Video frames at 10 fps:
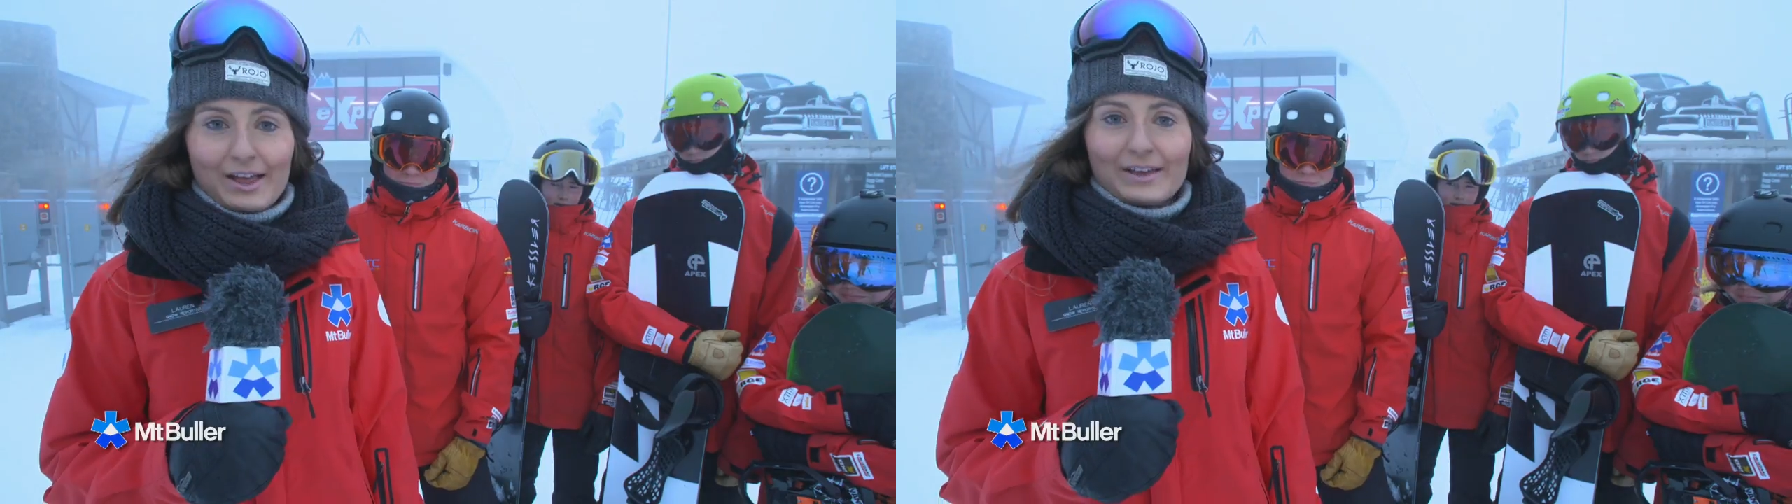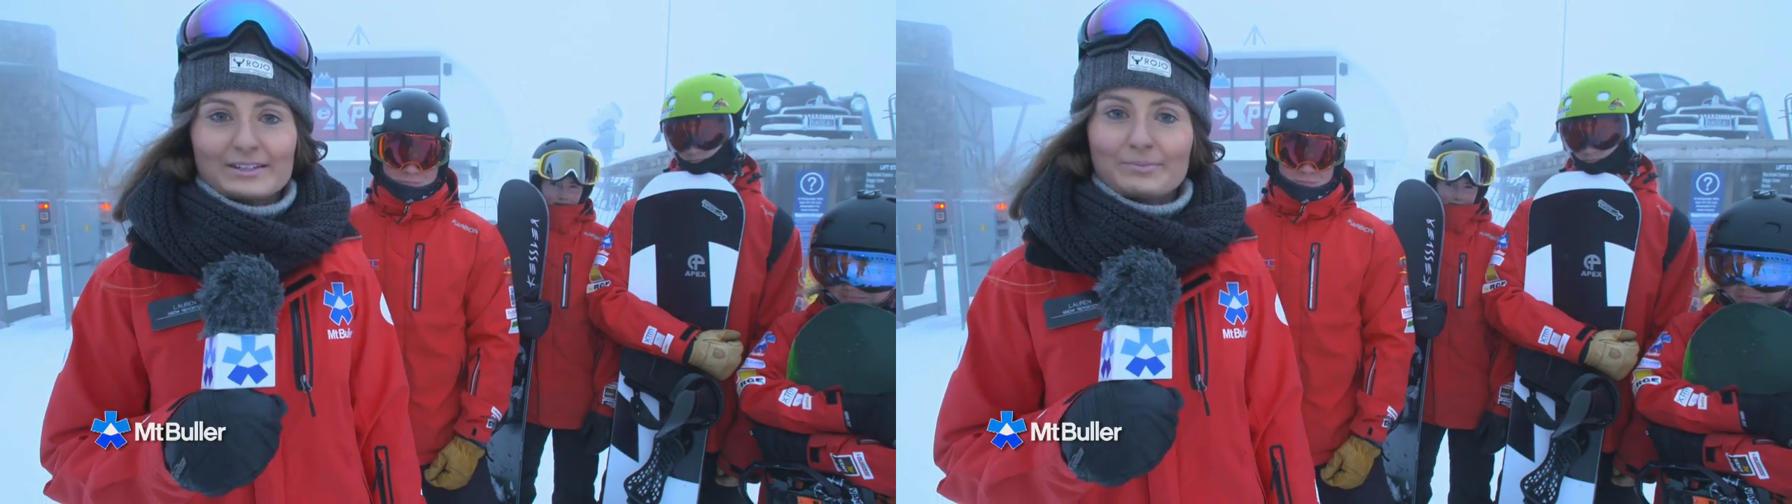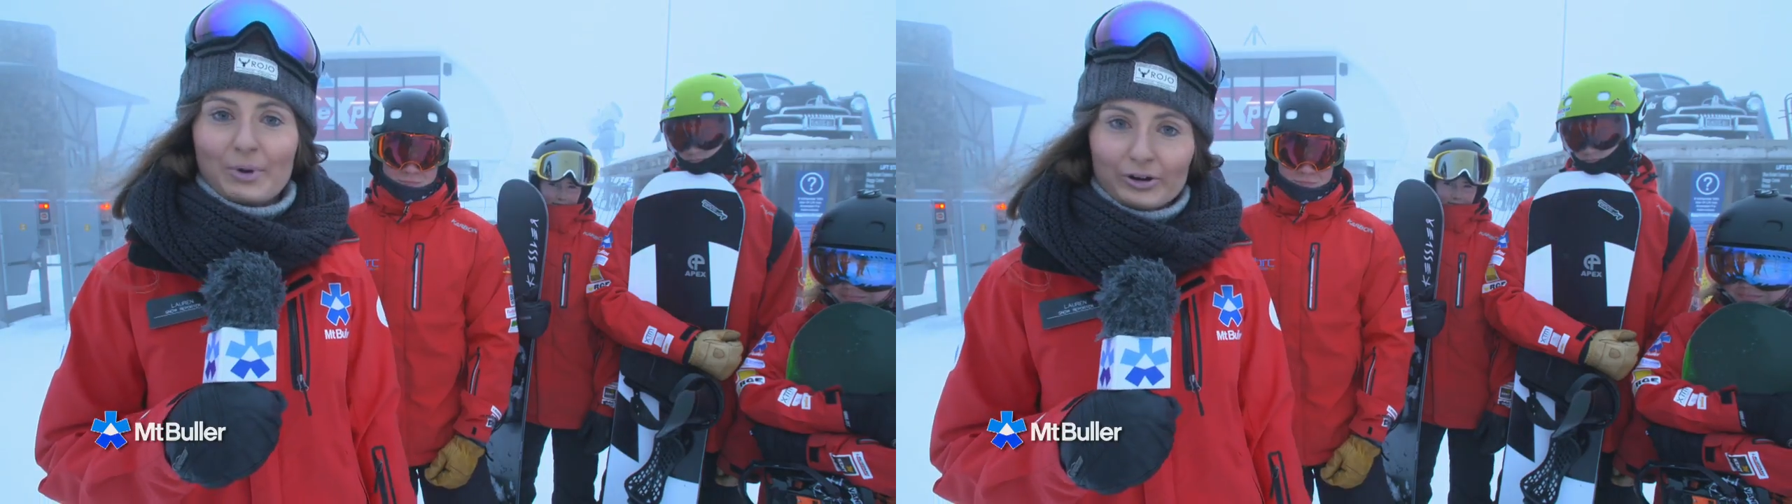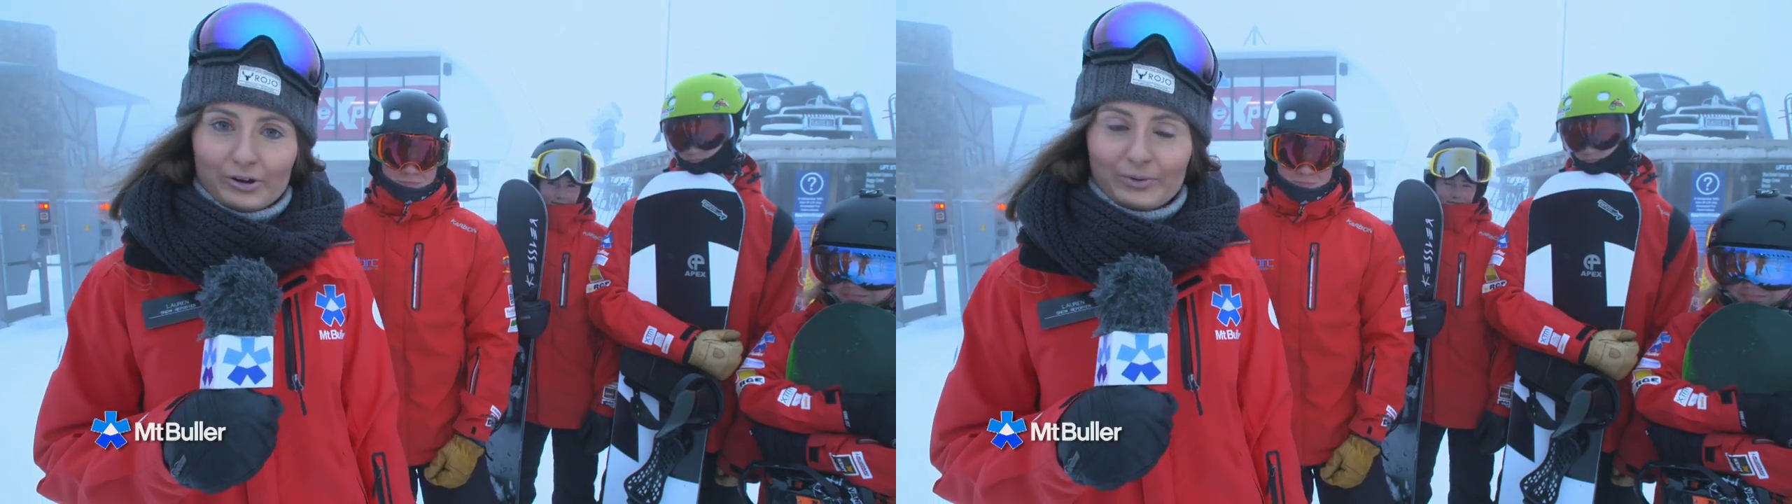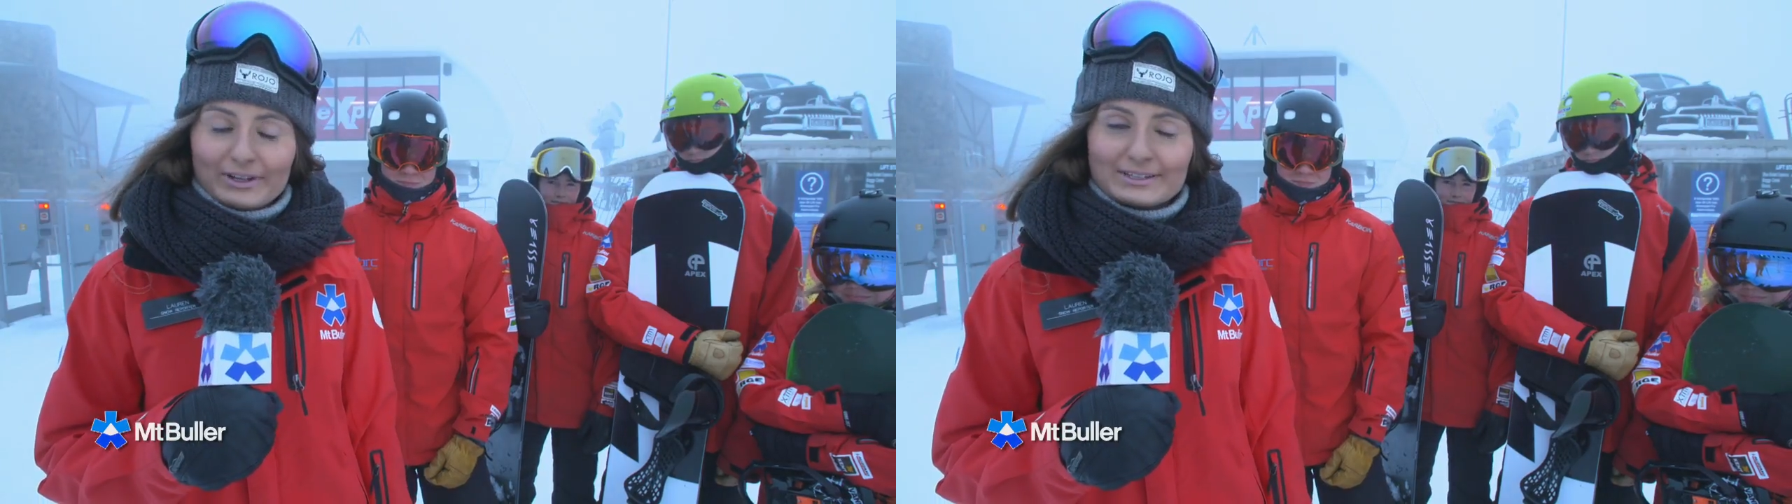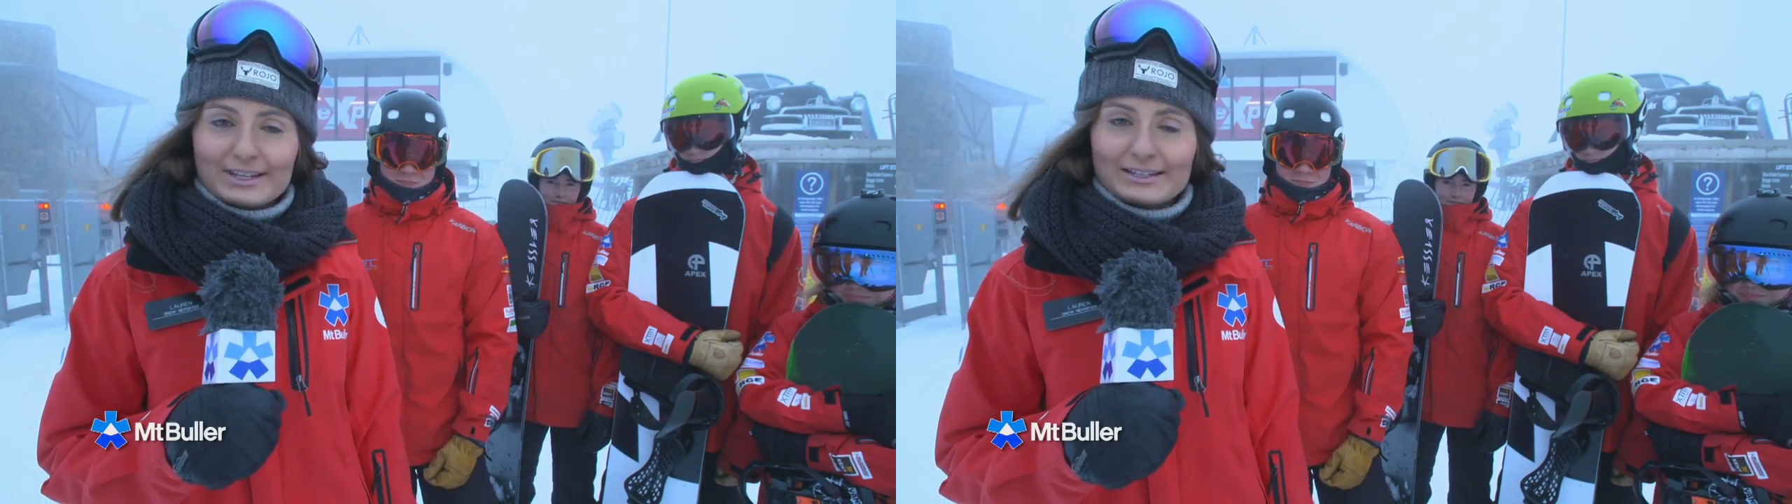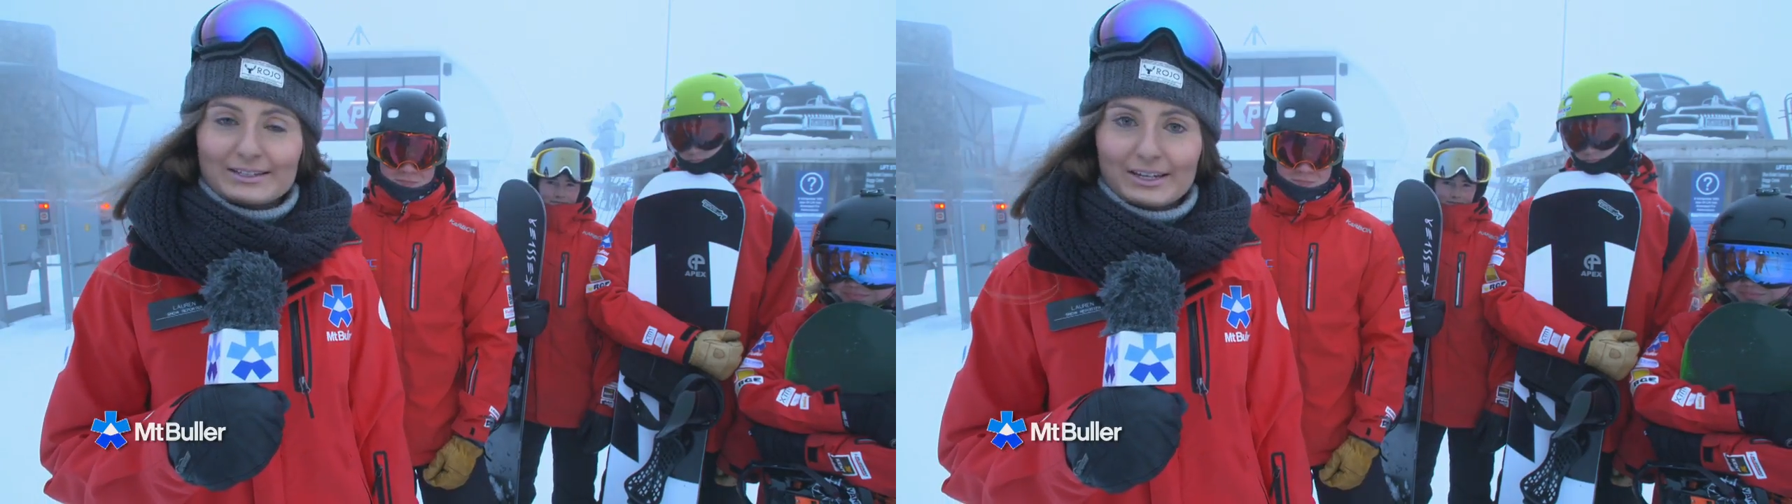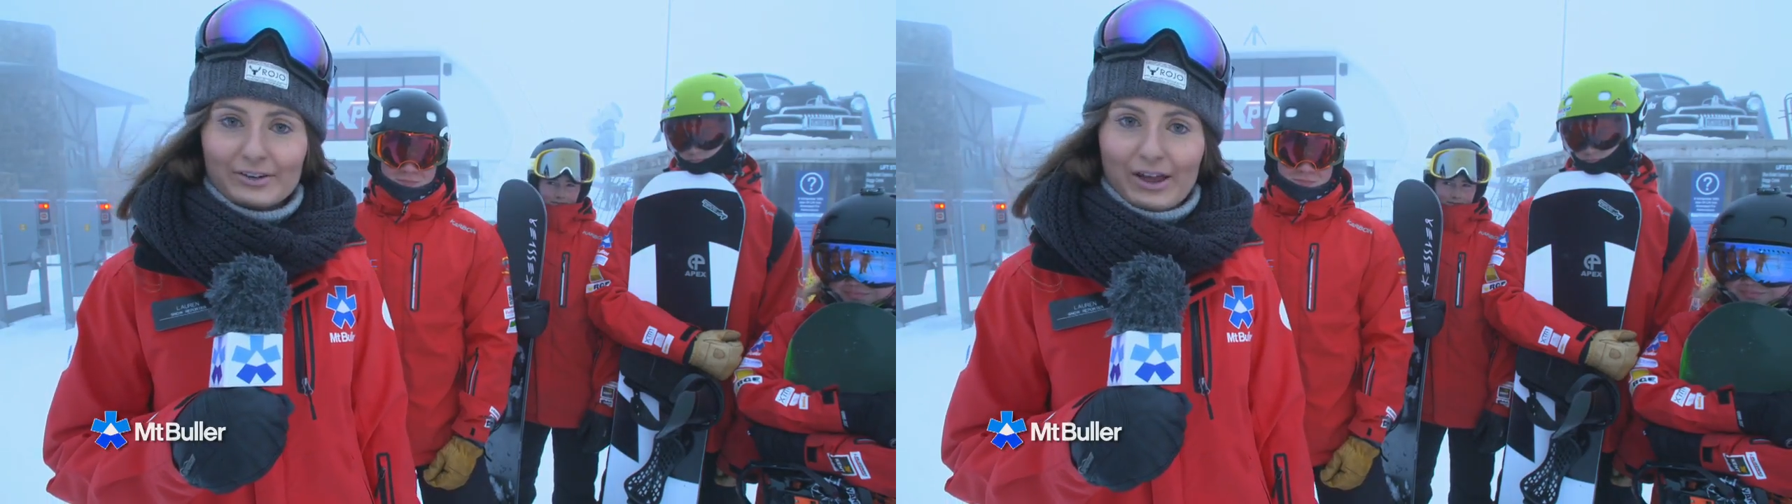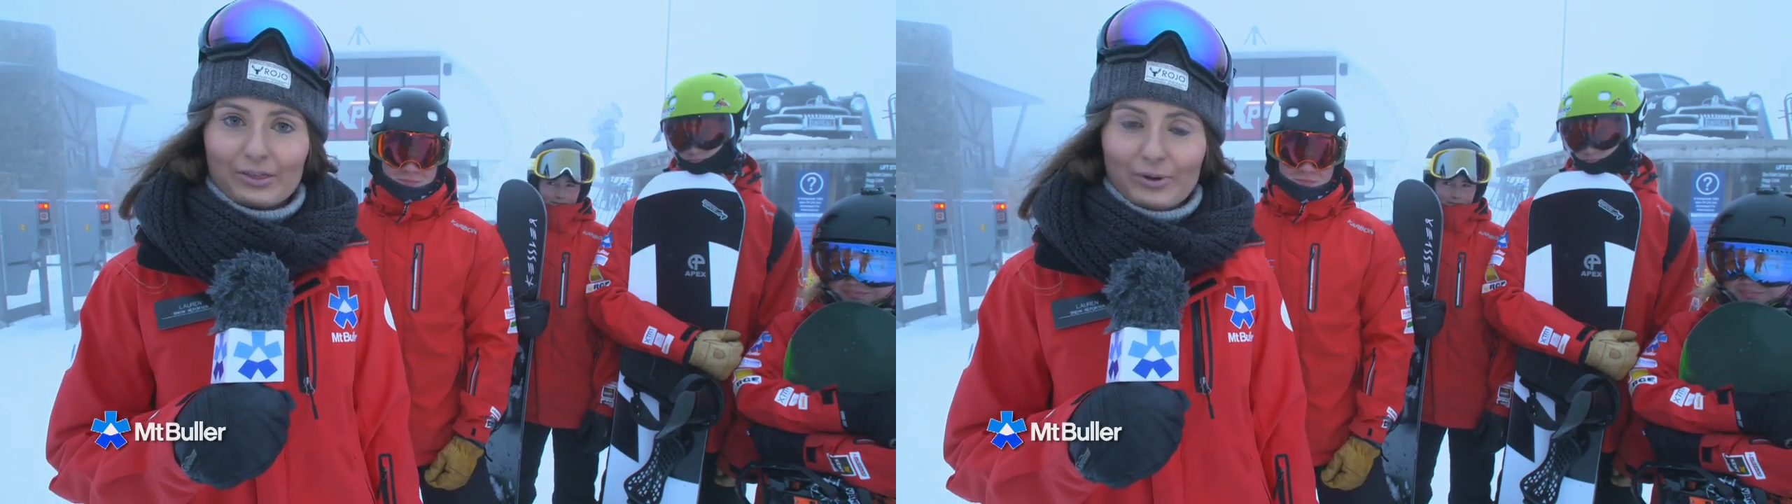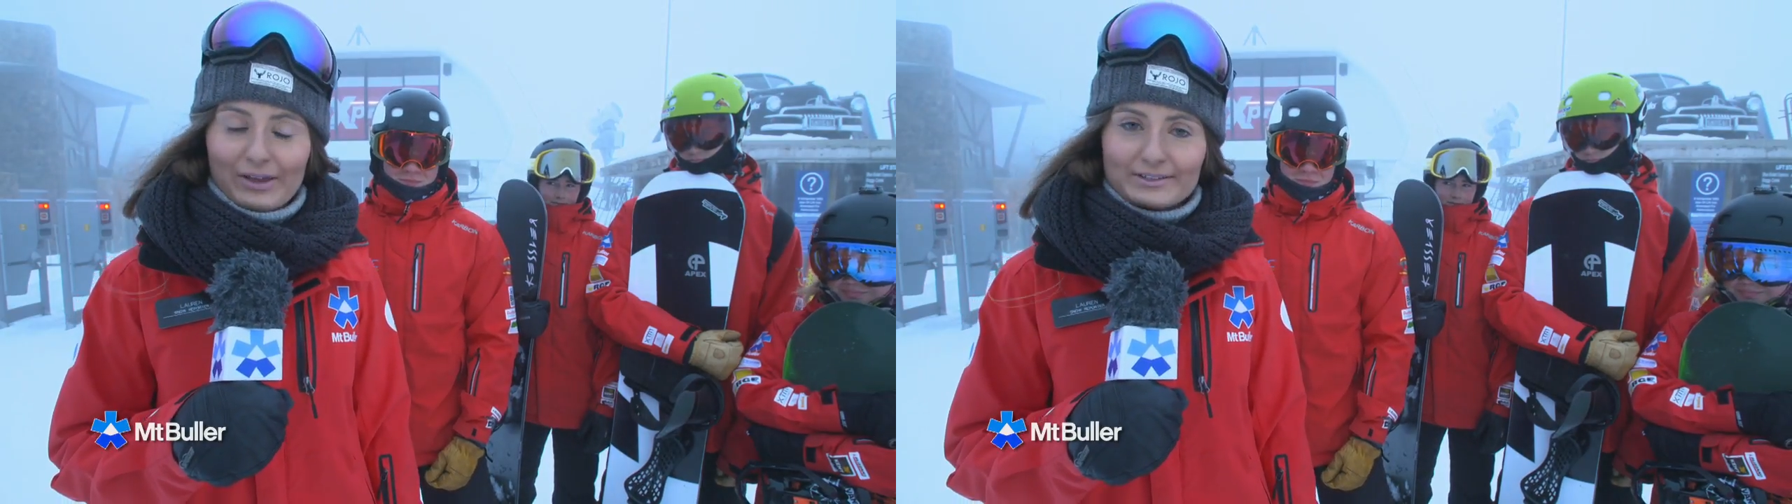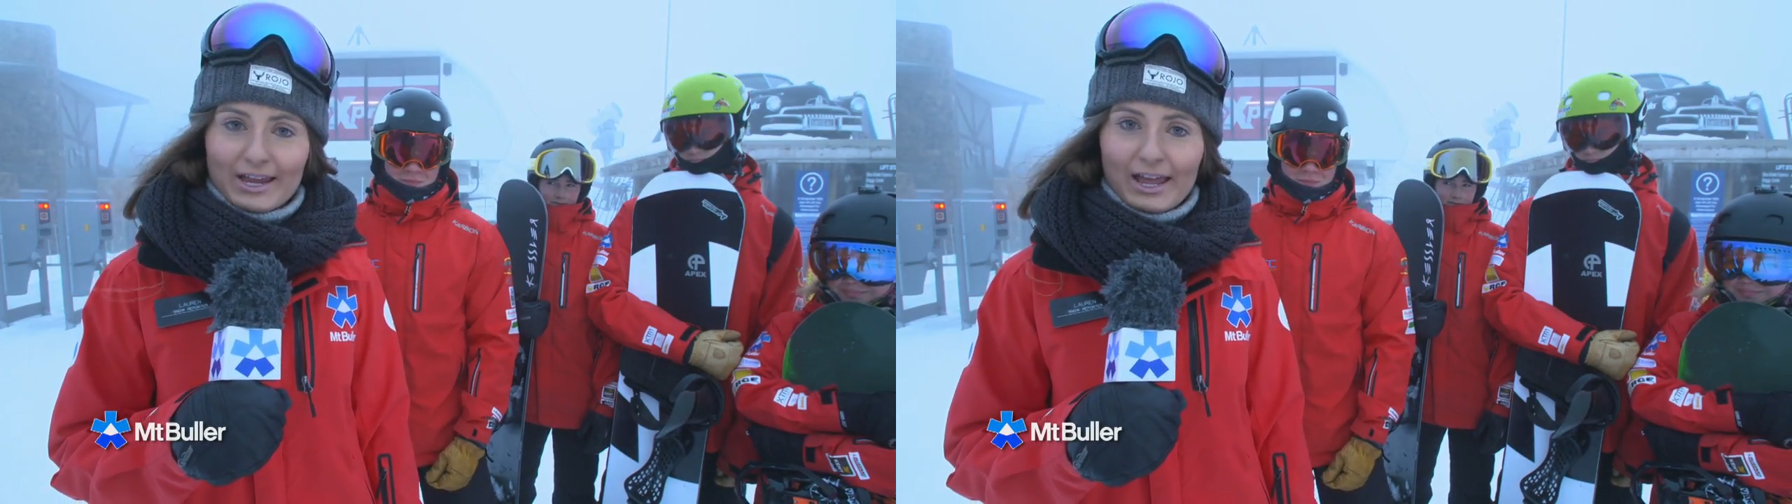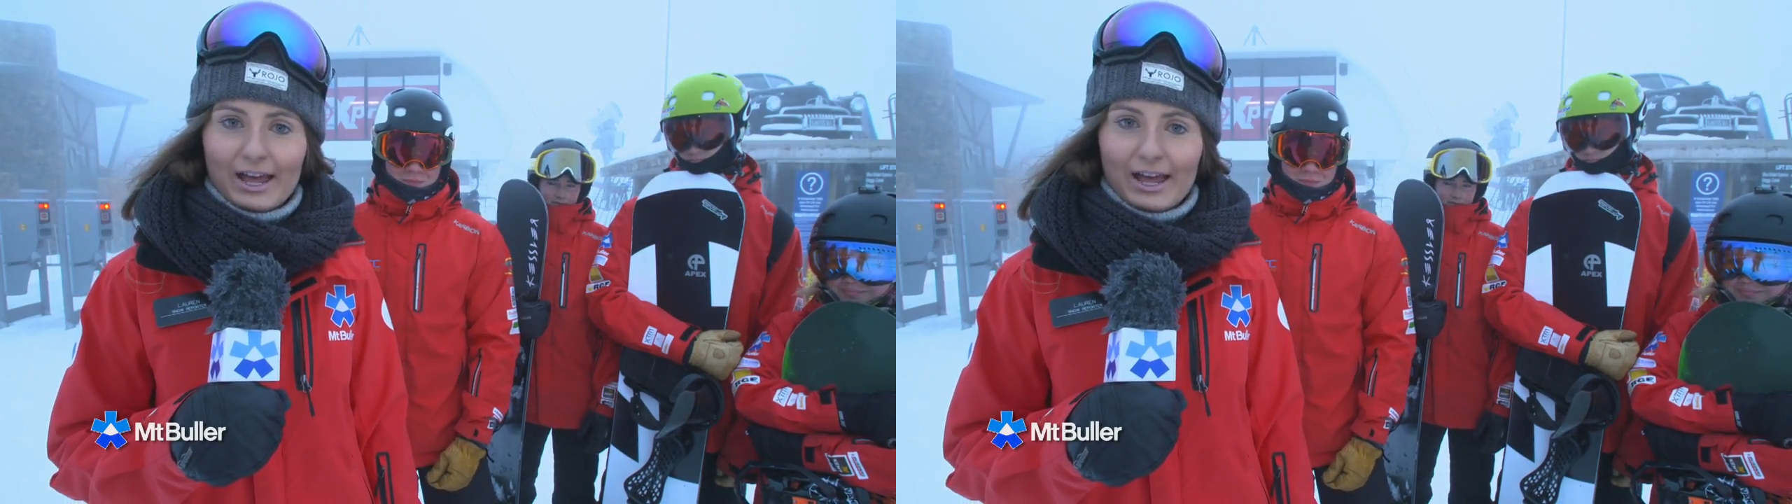There's a moderate wind set to stick around throughout the day